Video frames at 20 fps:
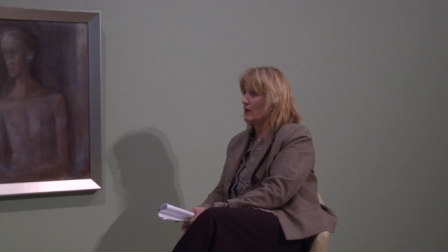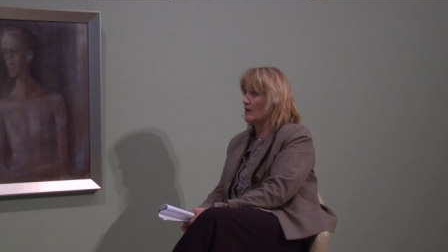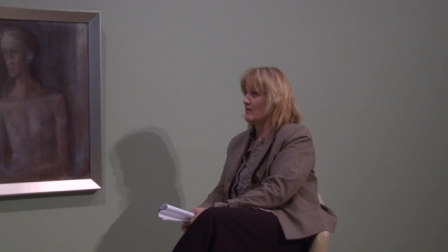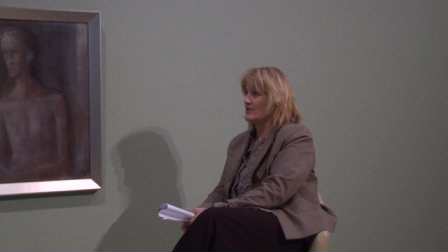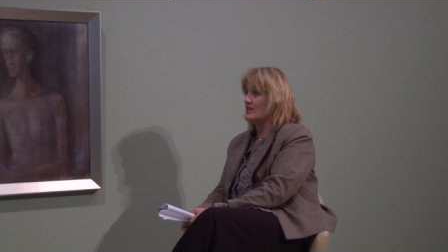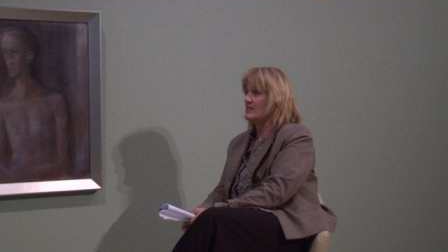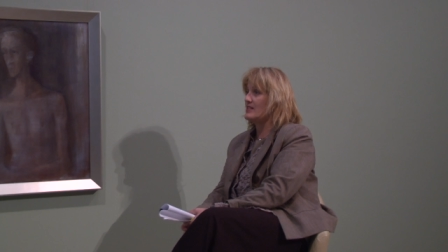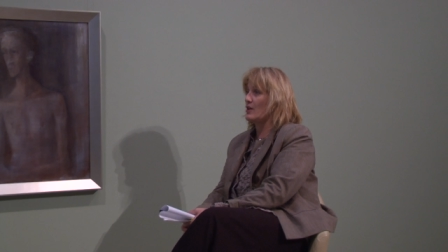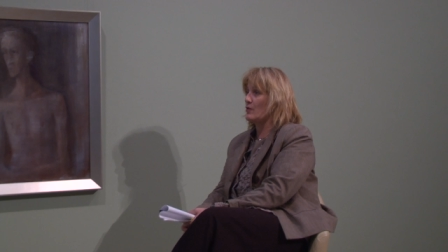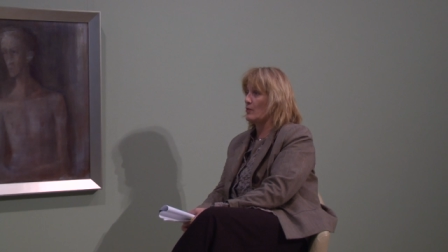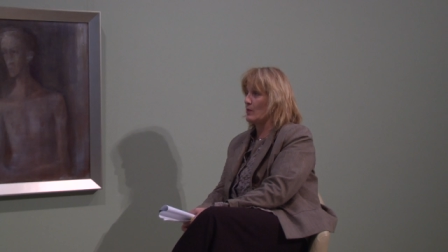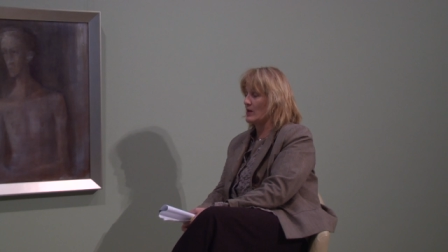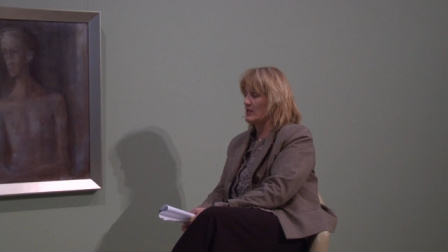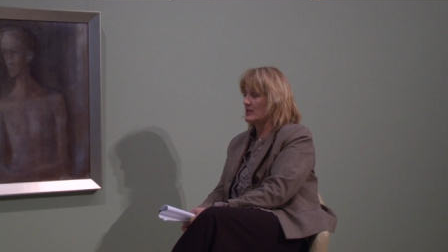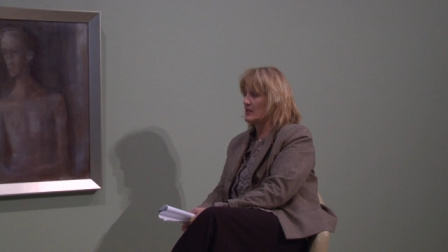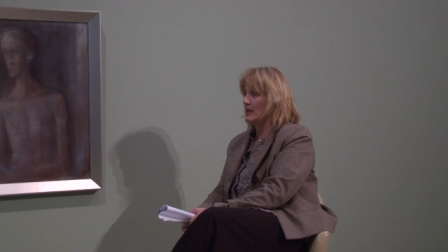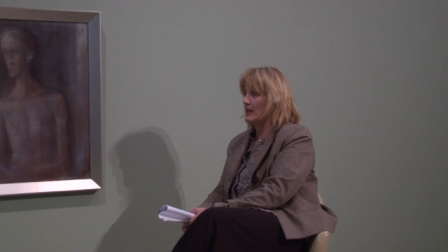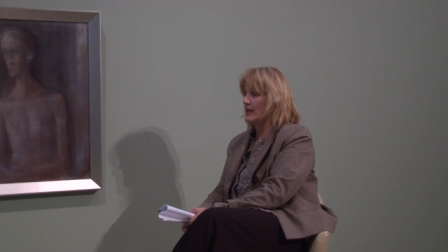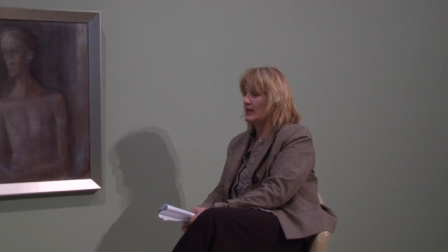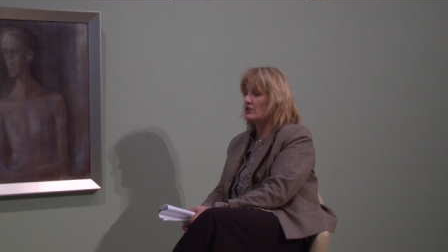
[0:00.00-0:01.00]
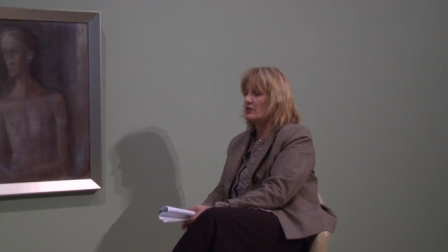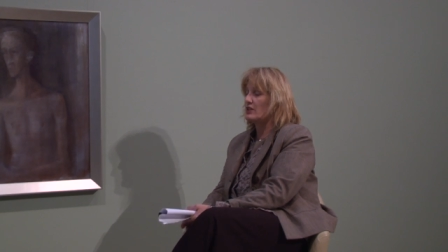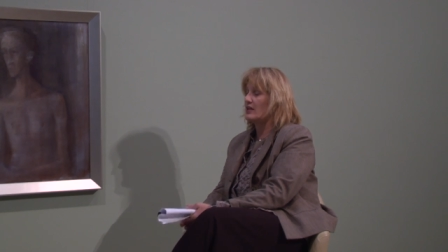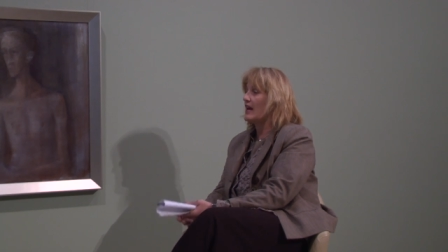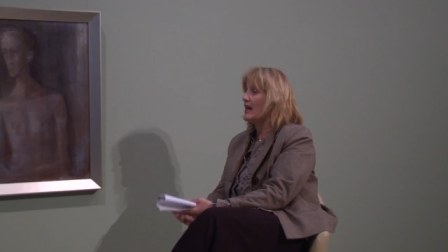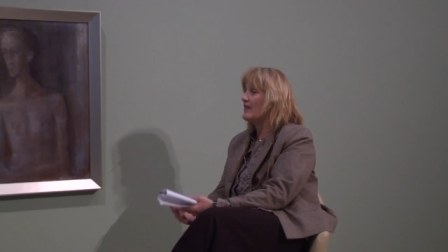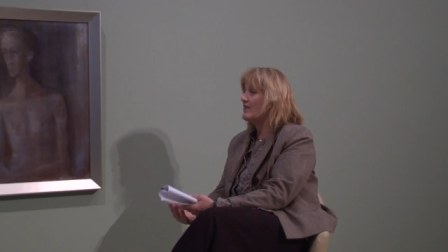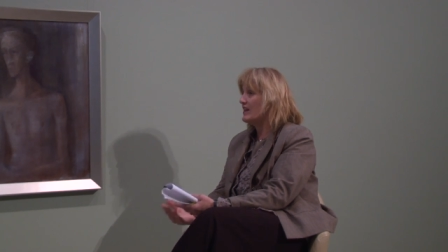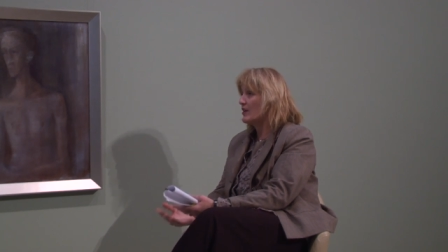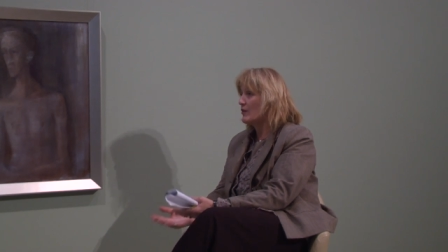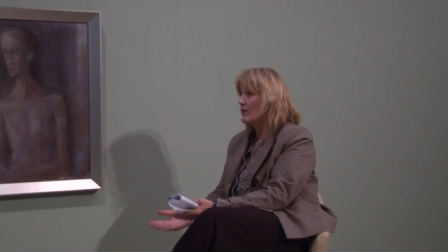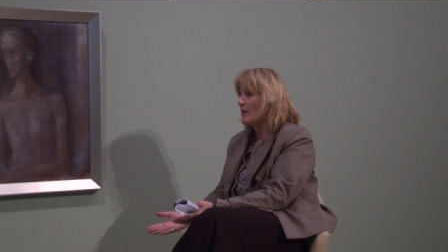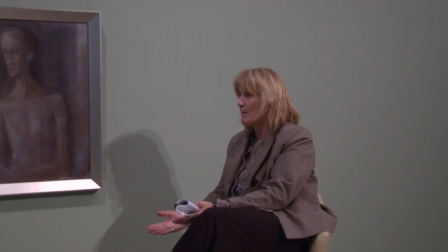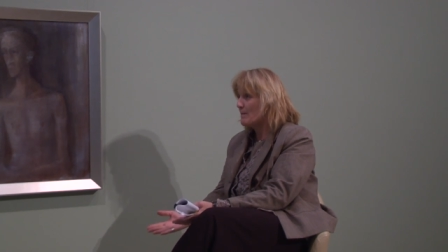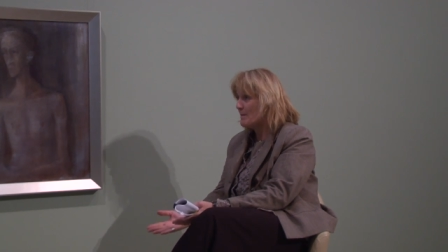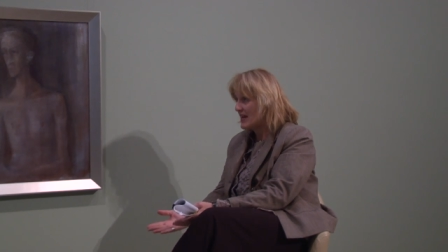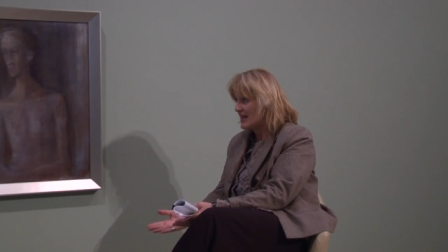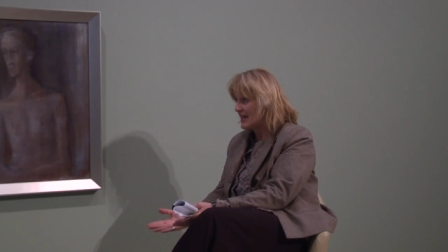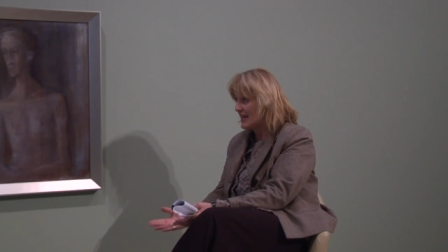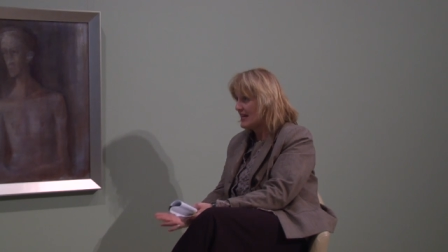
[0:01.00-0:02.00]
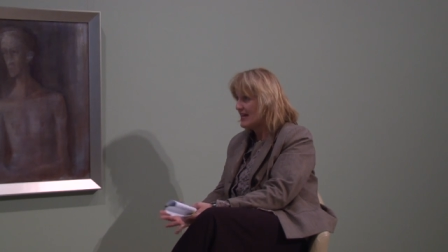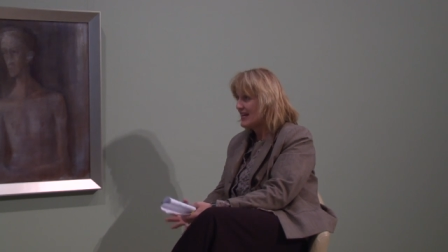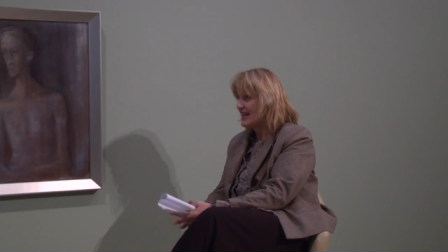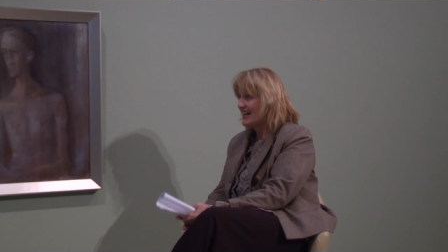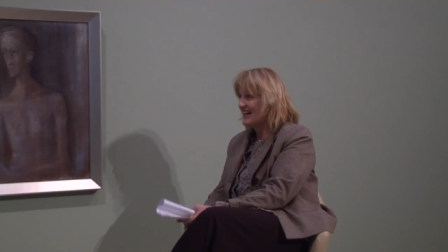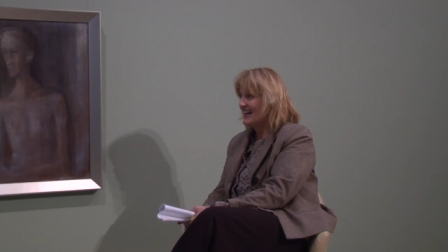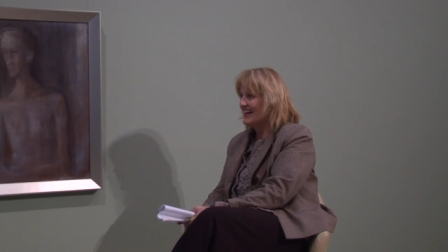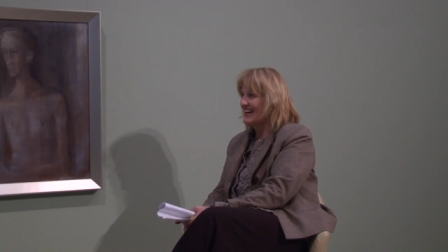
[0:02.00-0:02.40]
Gallery of New South Wales collection, and there are many,